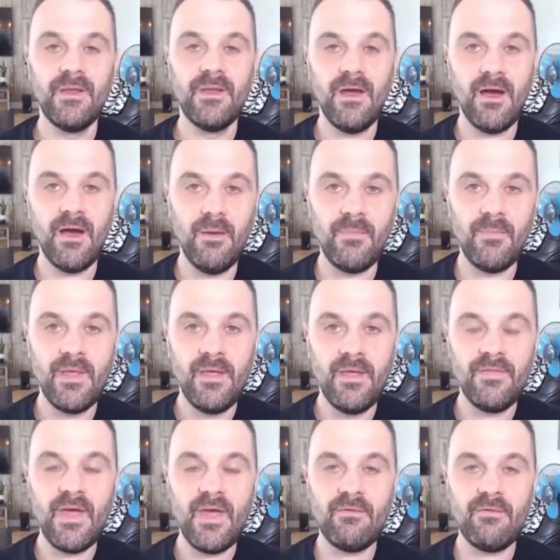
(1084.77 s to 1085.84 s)

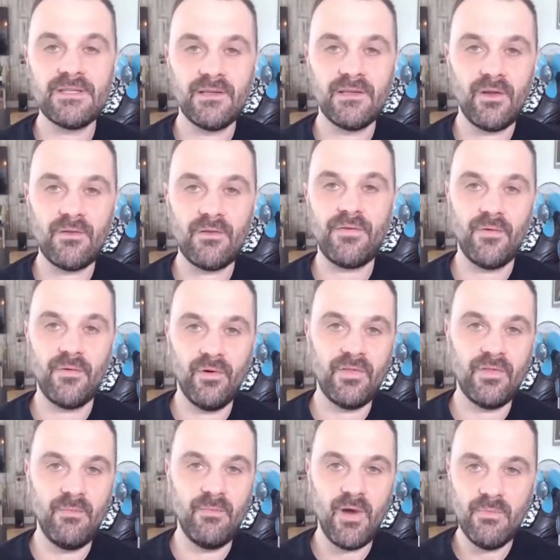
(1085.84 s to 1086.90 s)
There is a lot of thought
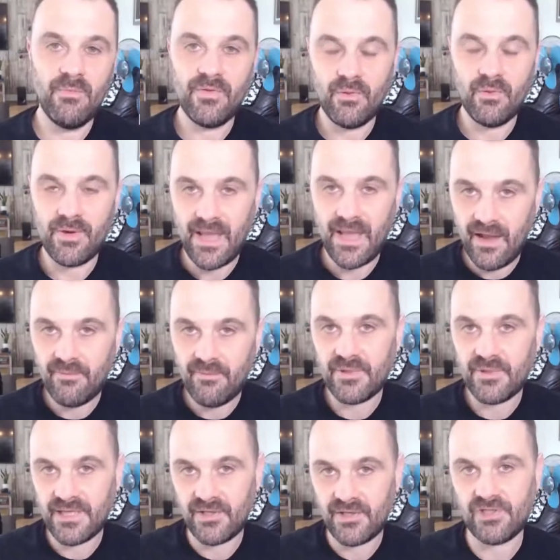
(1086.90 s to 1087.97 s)
at the moment that we have
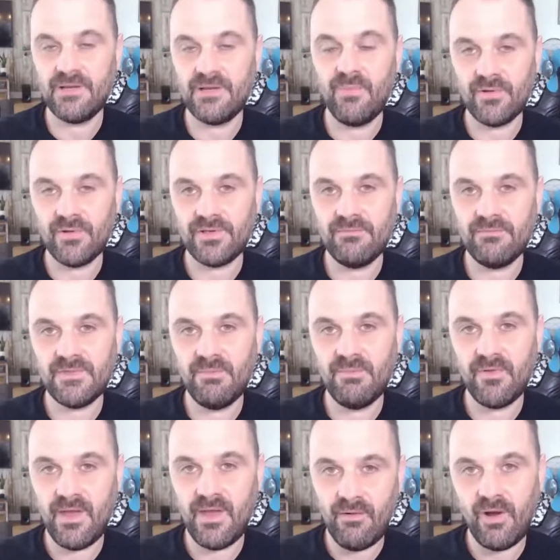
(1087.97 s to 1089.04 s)
potentially bottomed,
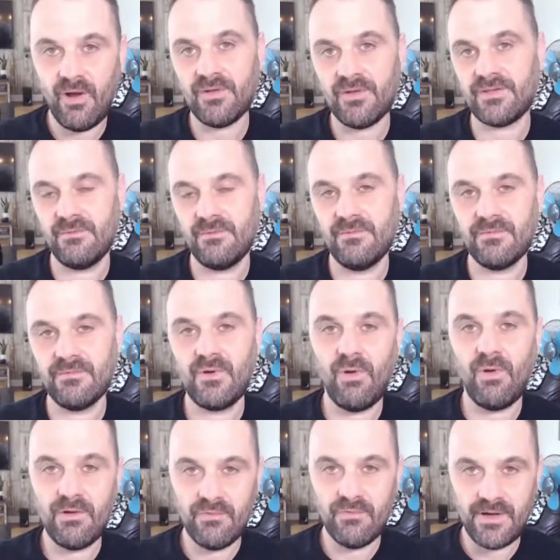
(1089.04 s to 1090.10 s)
but there are some
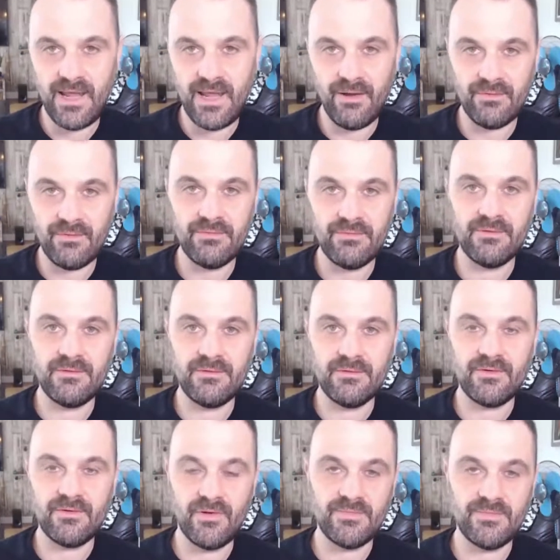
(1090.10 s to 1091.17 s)
quite renowned
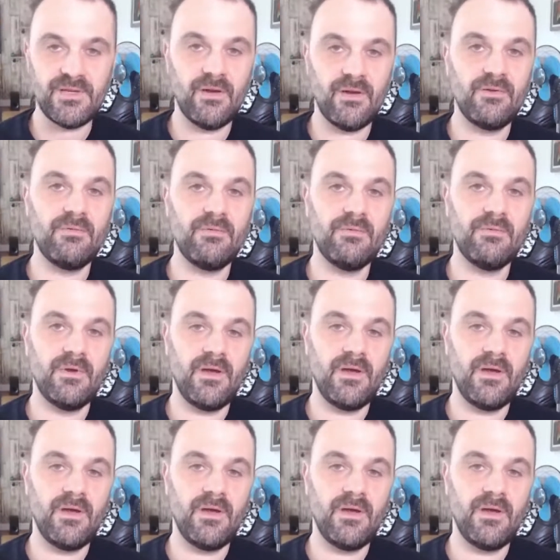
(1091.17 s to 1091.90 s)
crypto